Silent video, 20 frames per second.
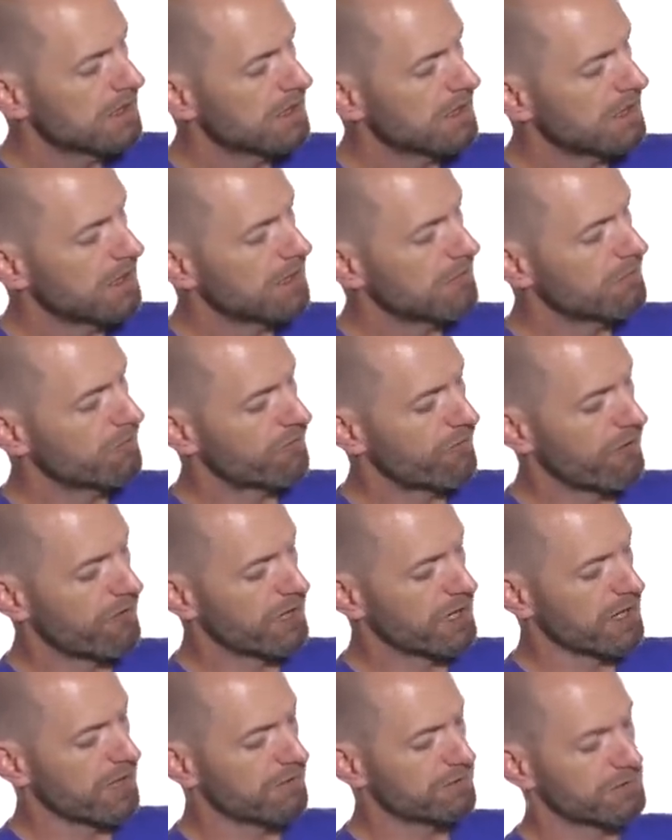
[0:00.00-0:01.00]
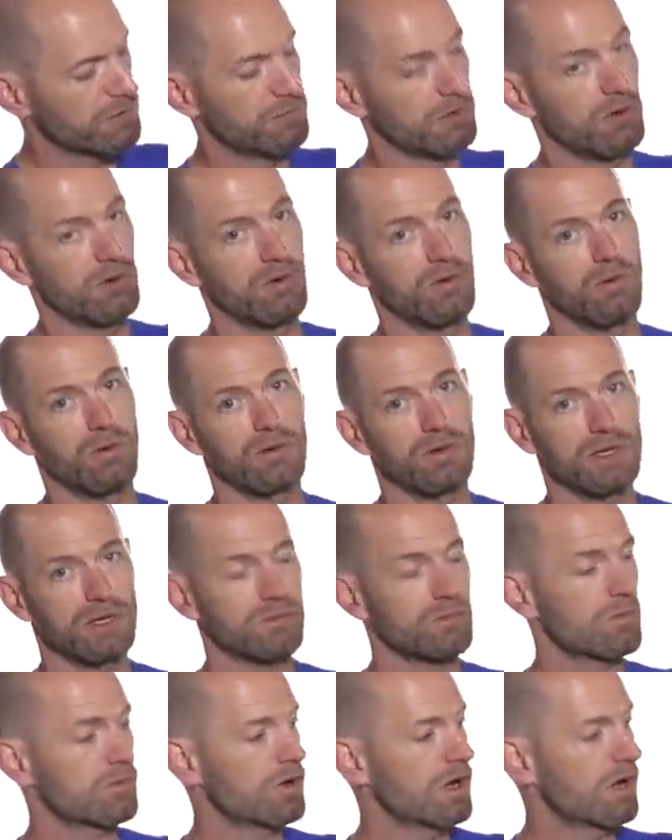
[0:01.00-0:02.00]
Um, very comfortable
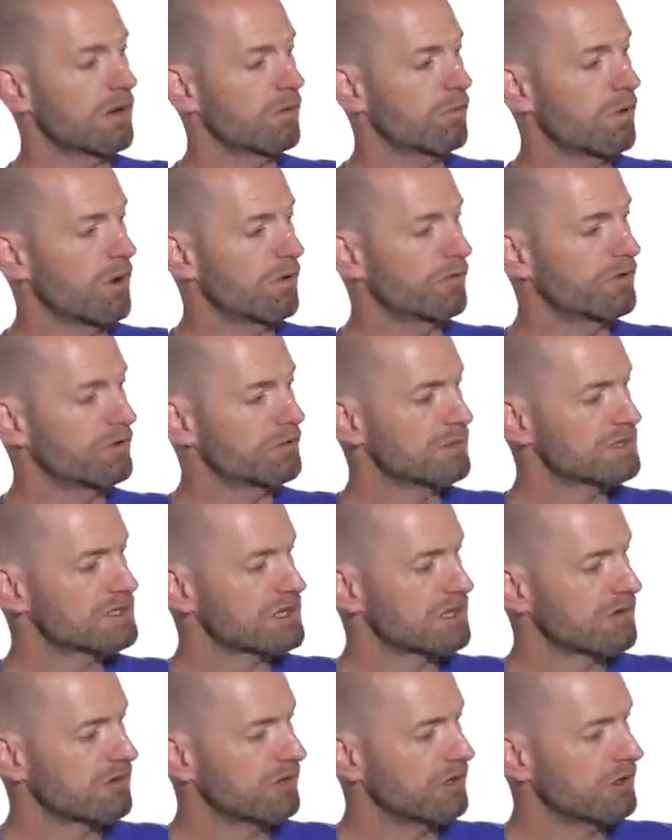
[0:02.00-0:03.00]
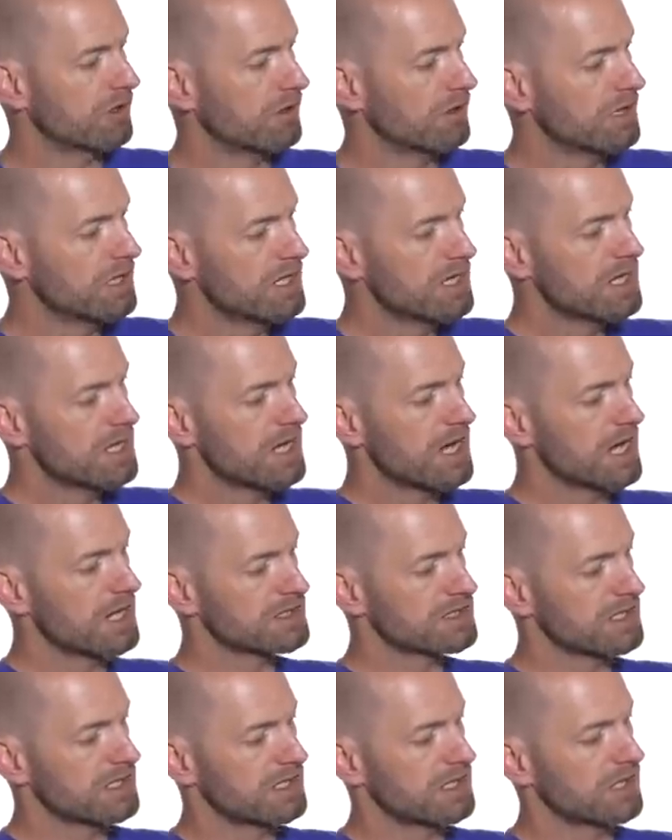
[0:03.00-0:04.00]
uh, woven material,
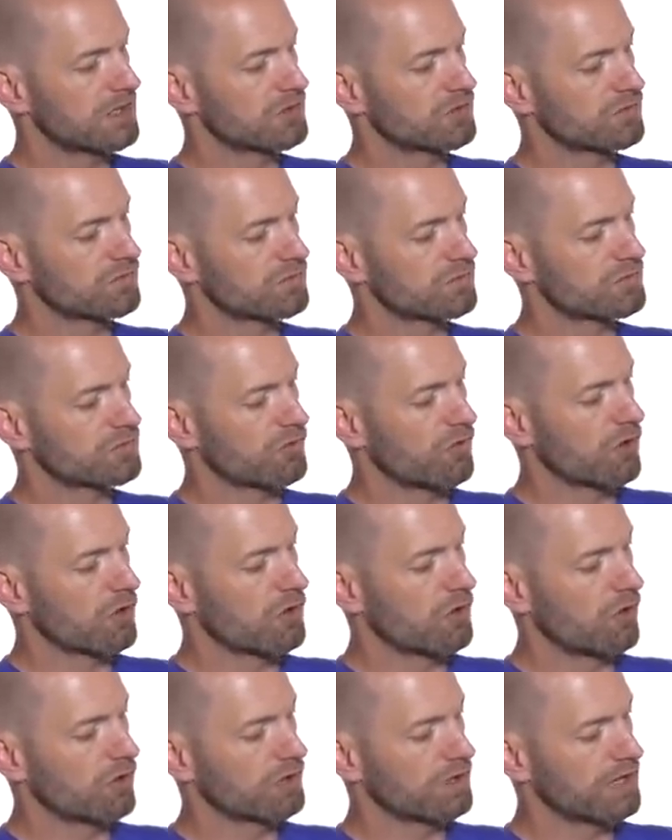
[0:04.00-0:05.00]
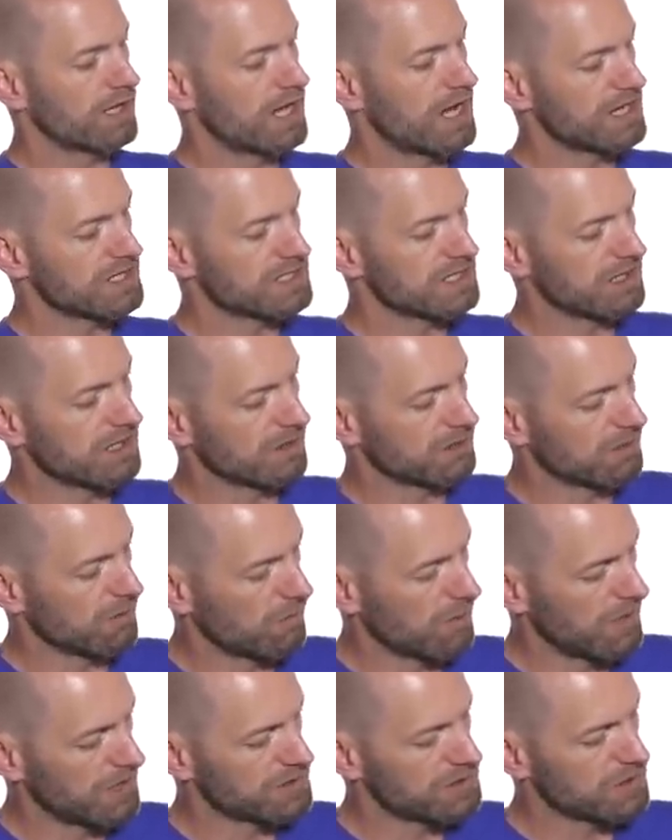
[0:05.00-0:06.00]
has a, a uh, draw cord and elastic at the
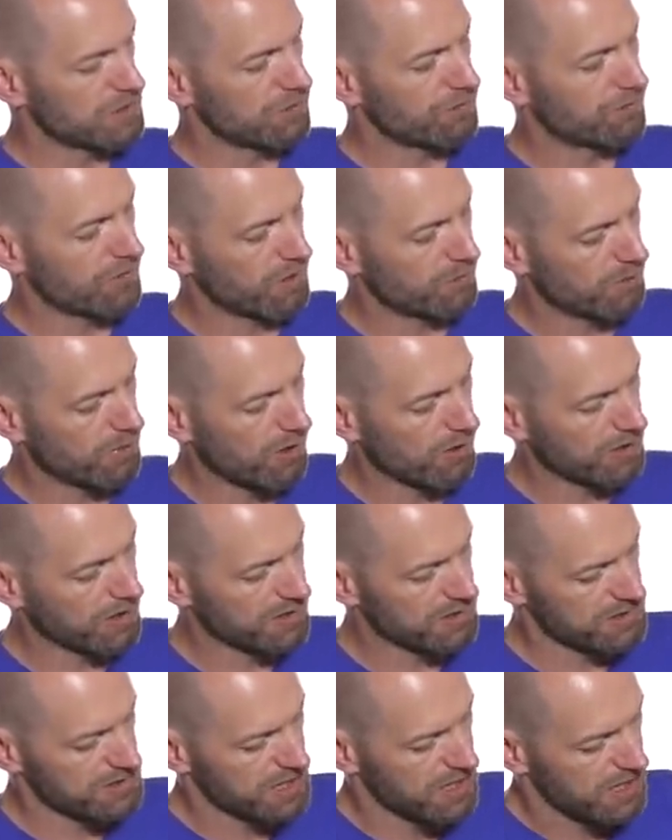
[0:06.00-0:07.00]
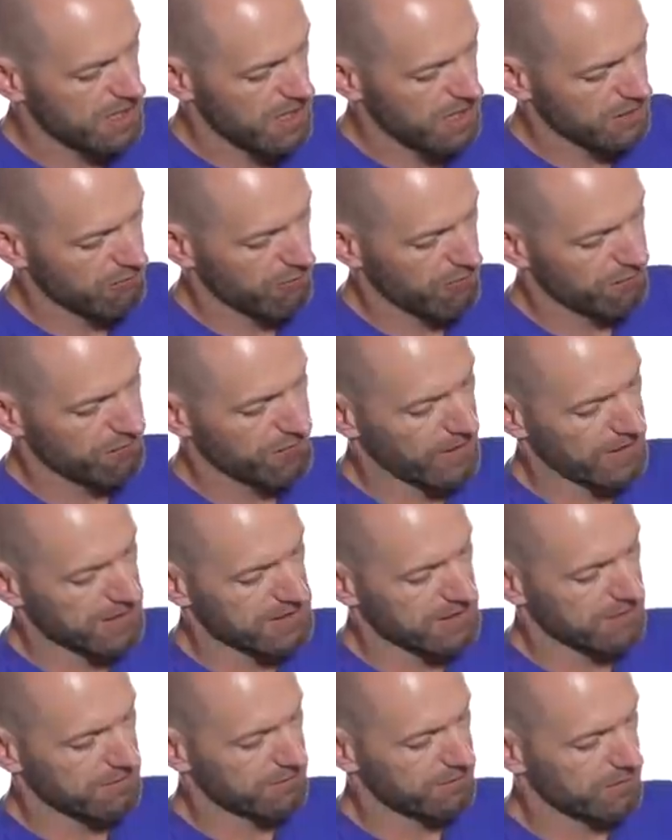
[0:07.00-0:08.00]
waist, two front pockets, and a
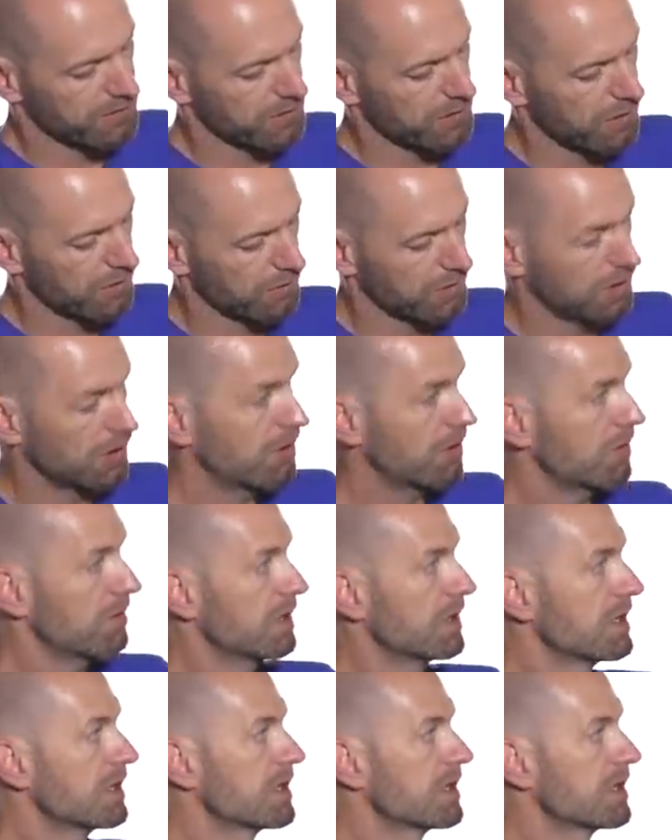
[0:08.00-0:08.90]
reflective logo